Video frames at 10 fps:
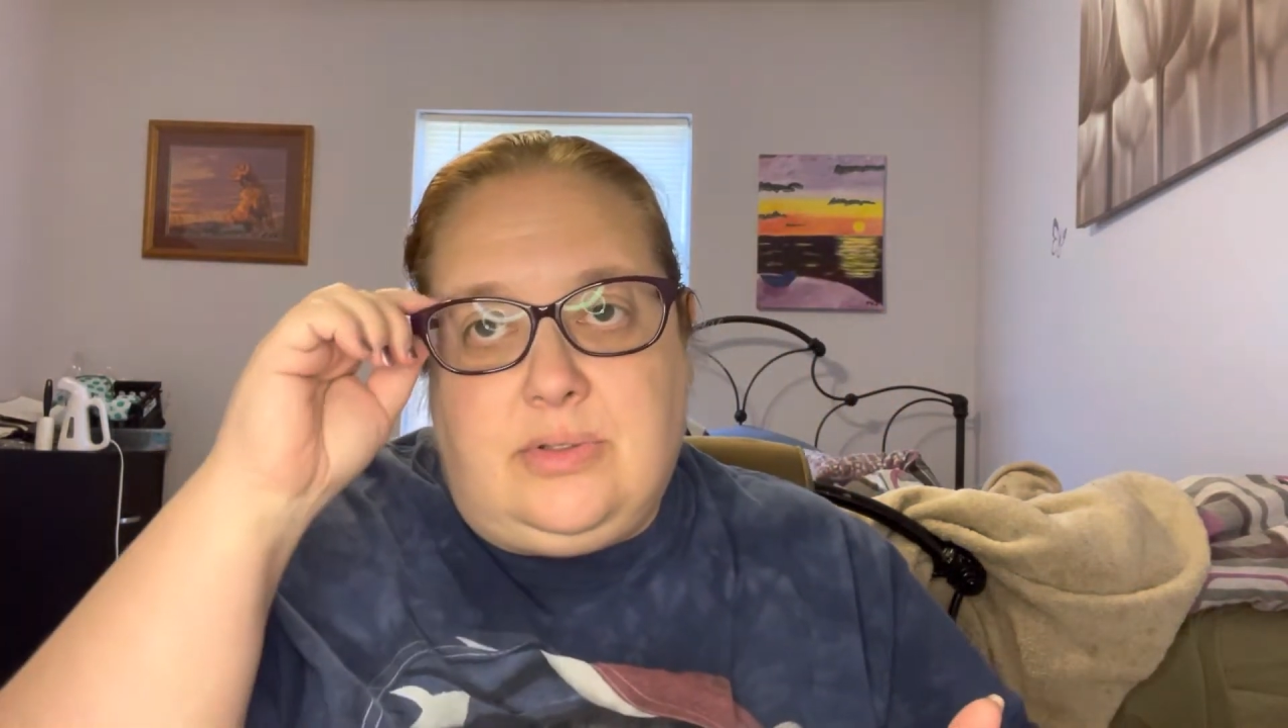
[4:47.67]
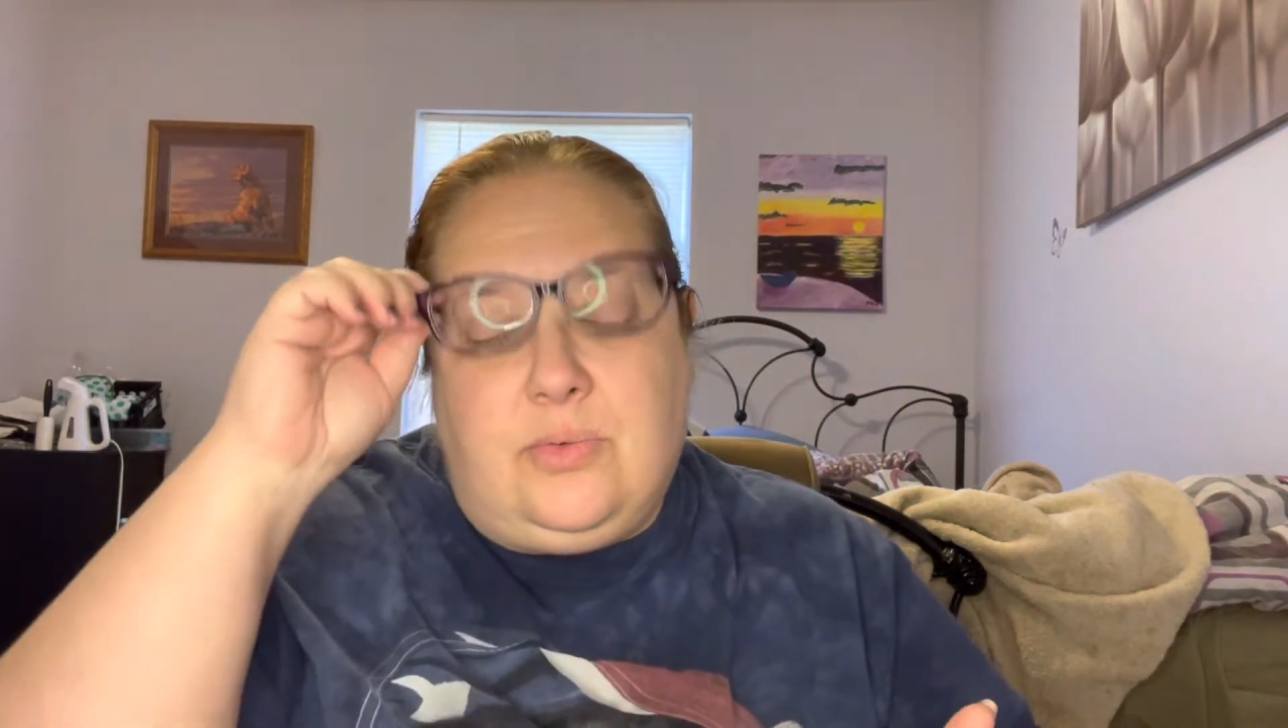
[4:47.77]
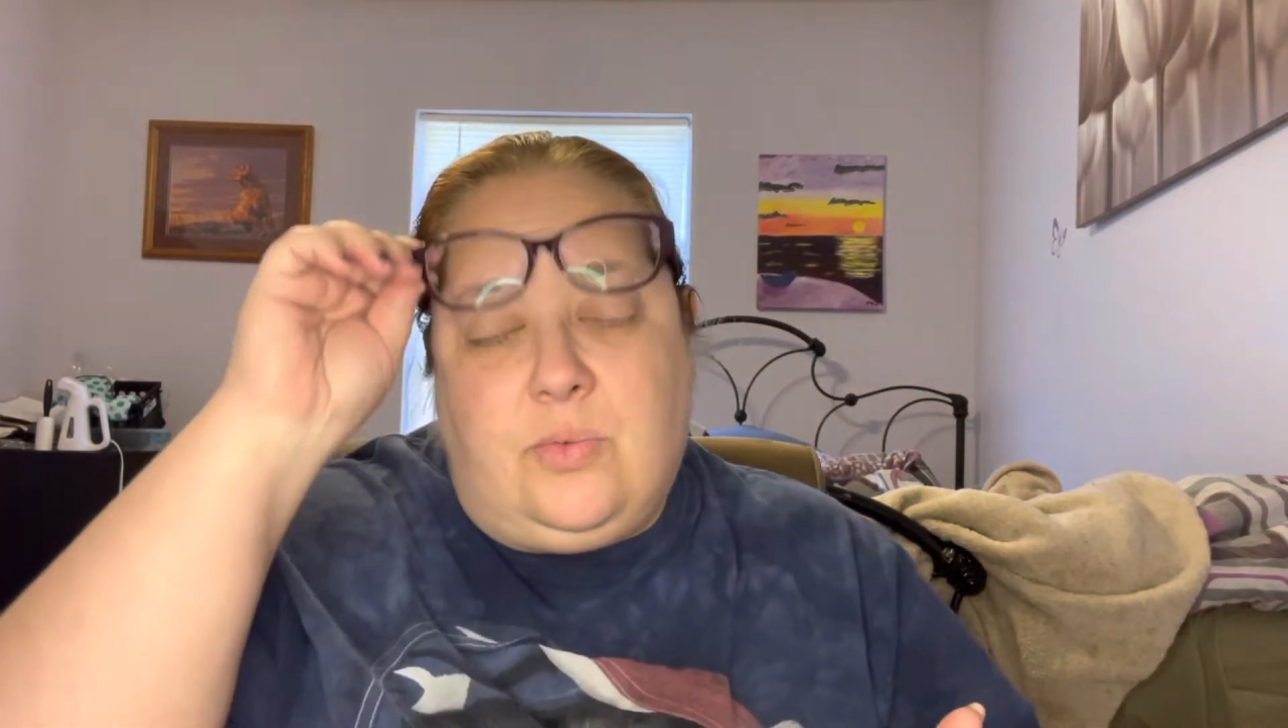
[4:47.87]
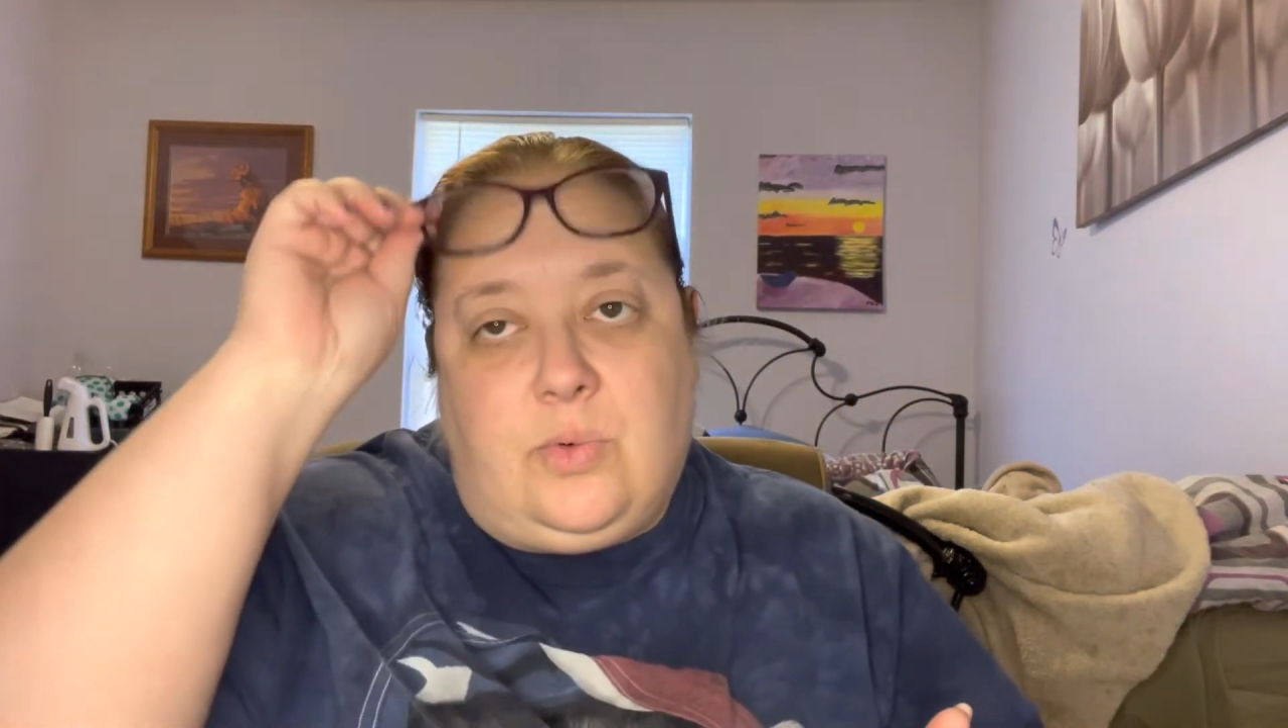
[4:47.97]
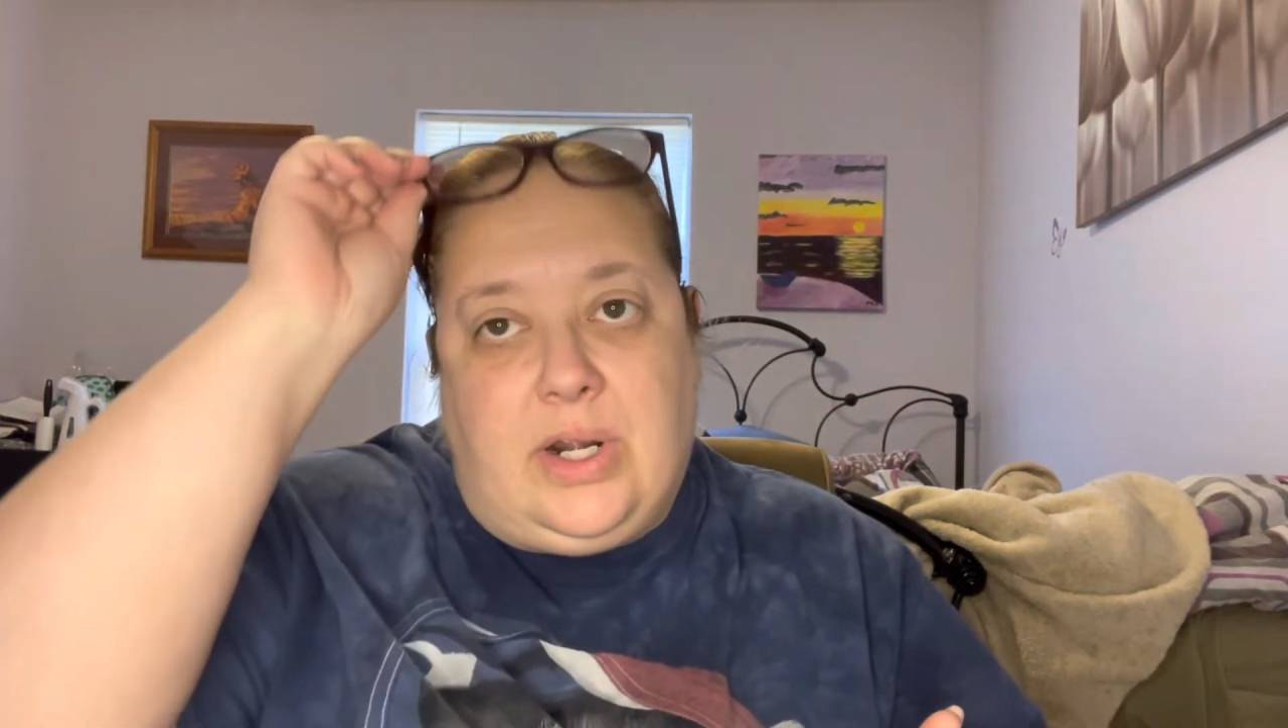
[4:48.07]

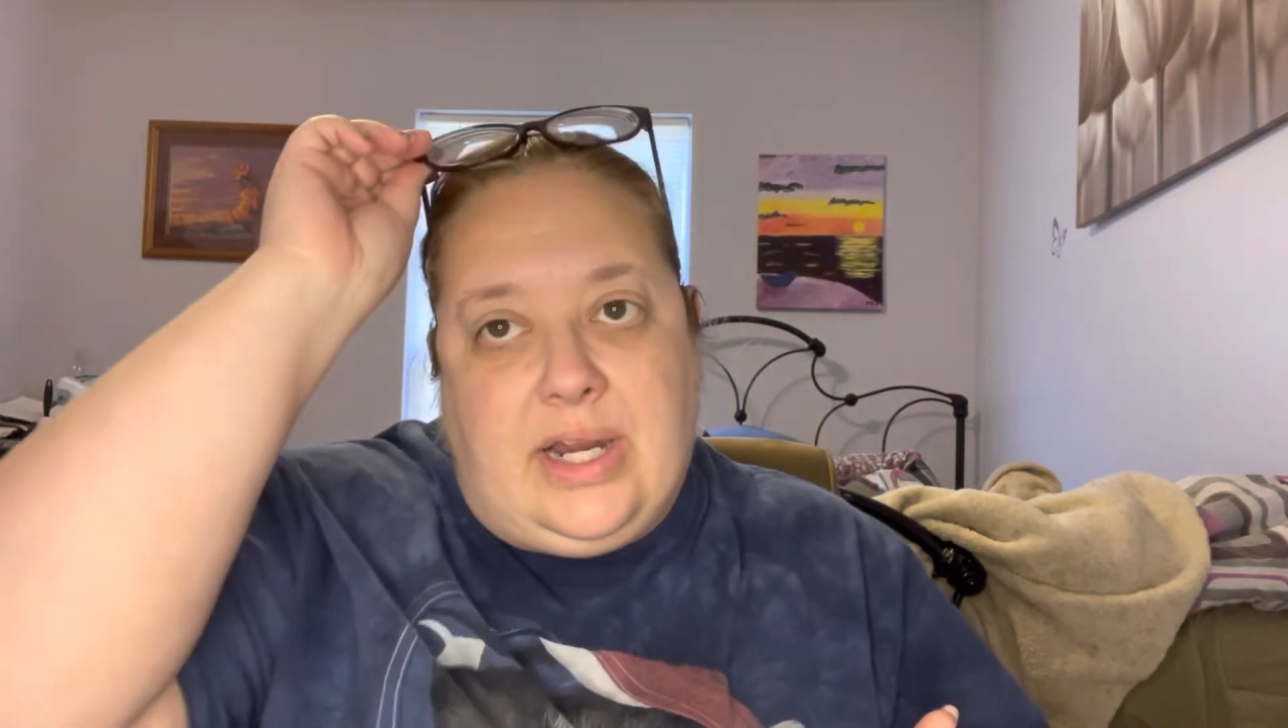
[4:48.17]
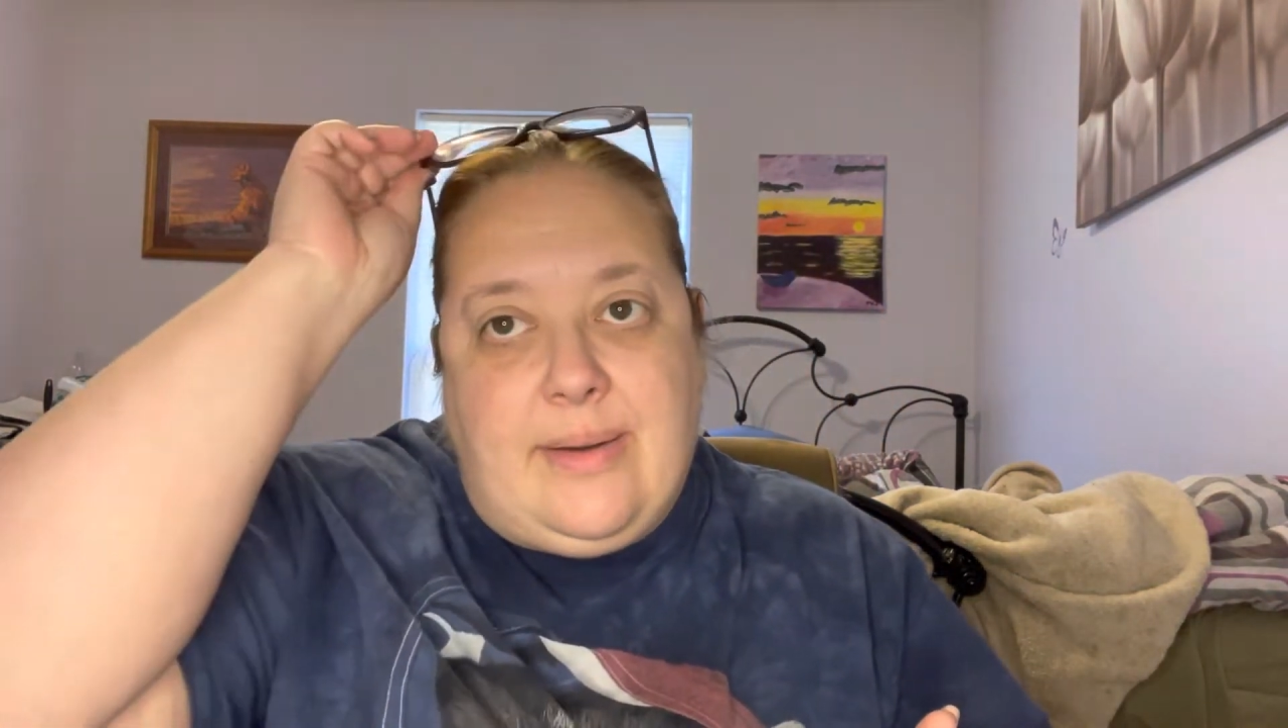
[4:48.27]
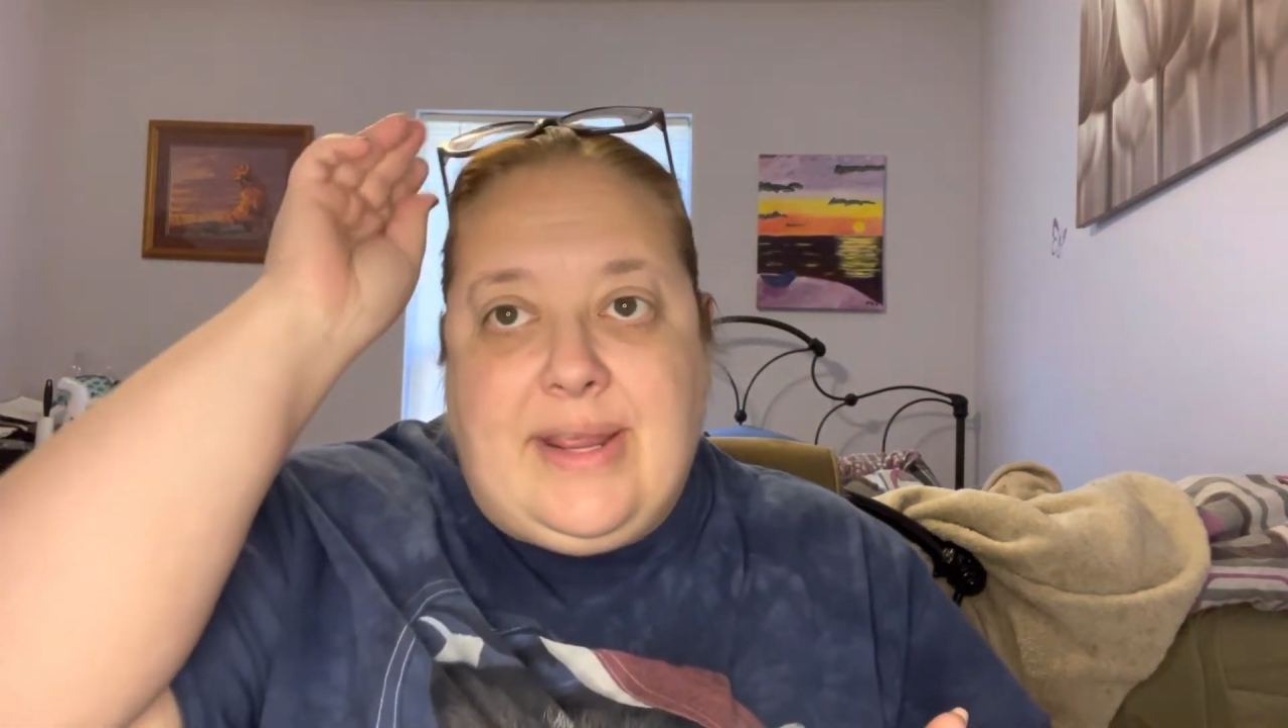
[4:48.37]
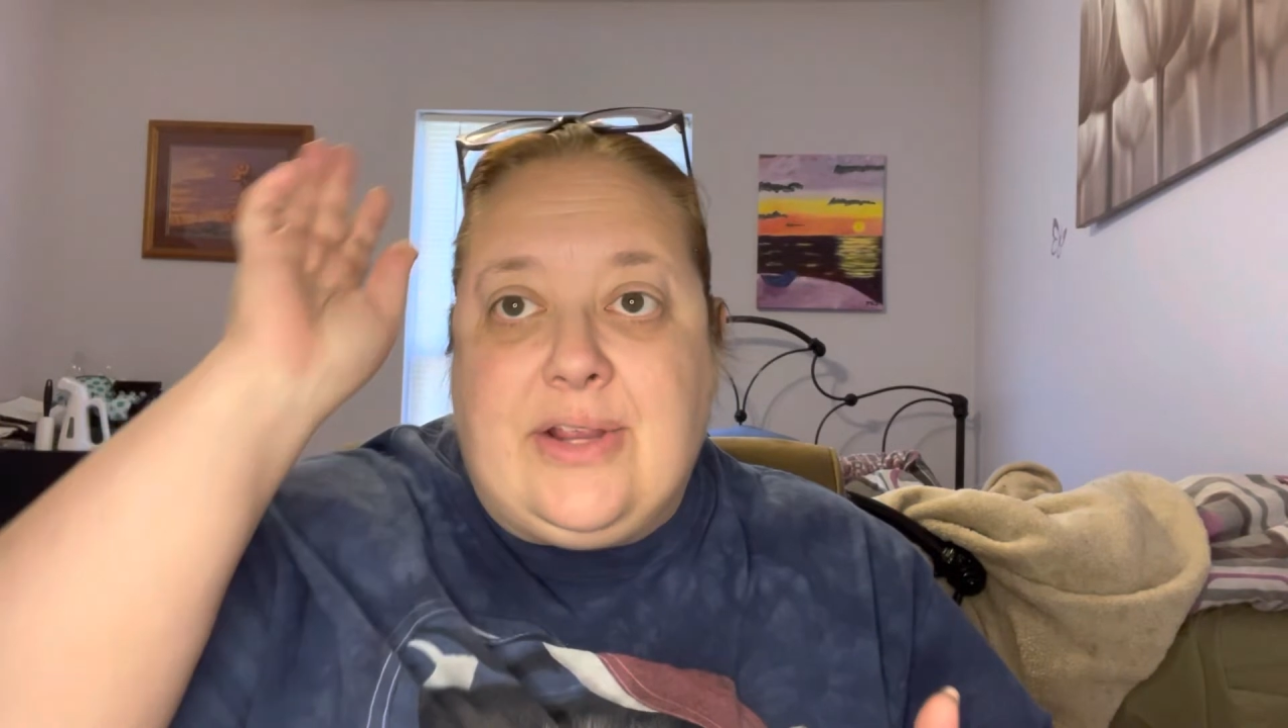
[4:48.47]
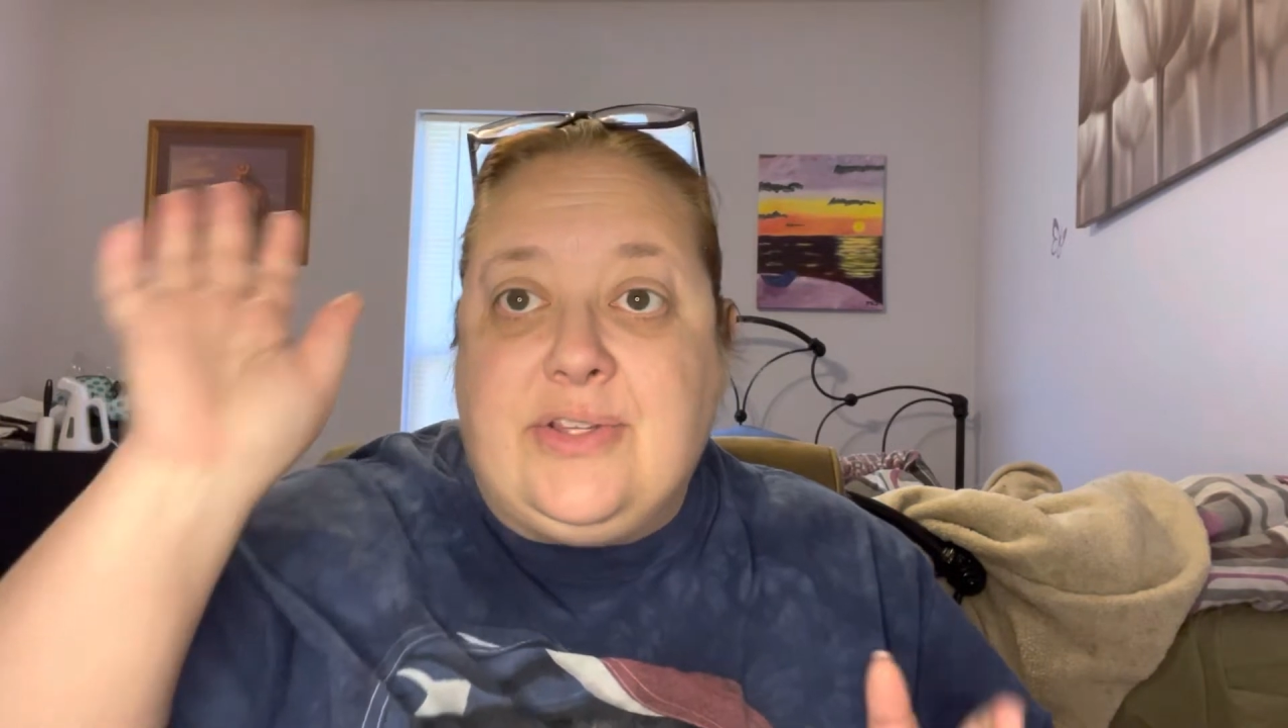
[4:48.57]
weren't going
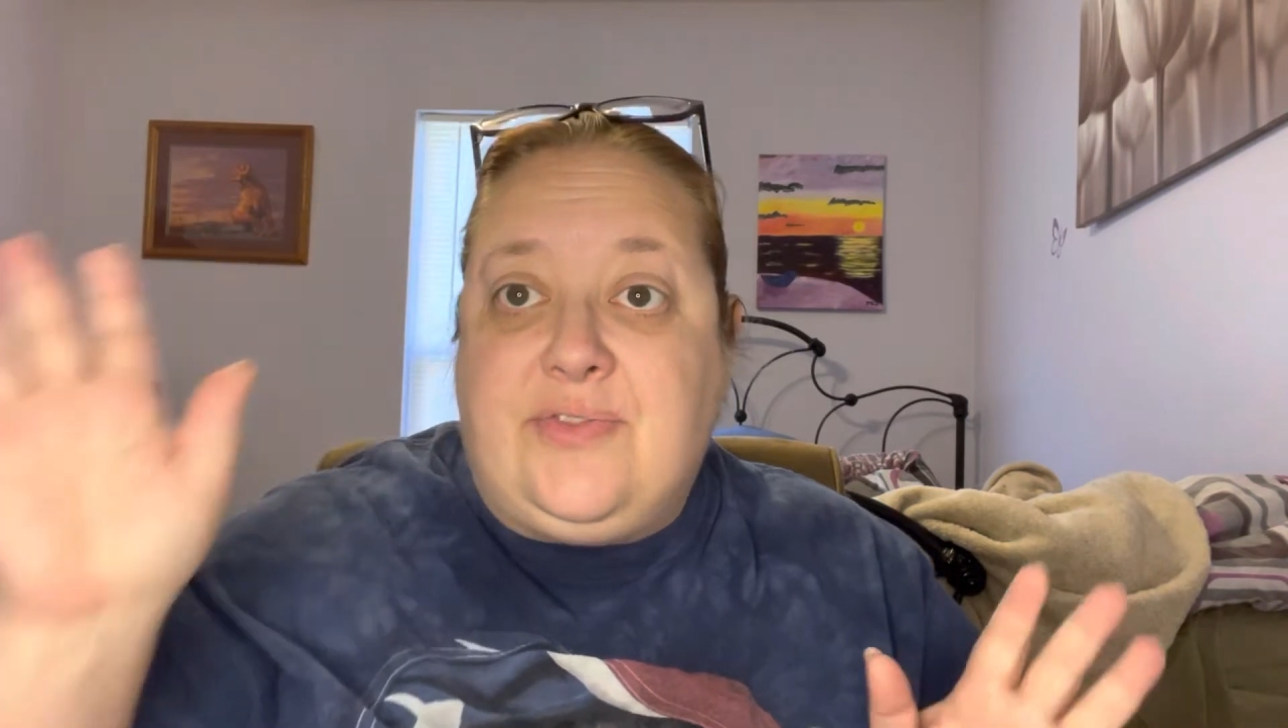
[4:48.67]
to be used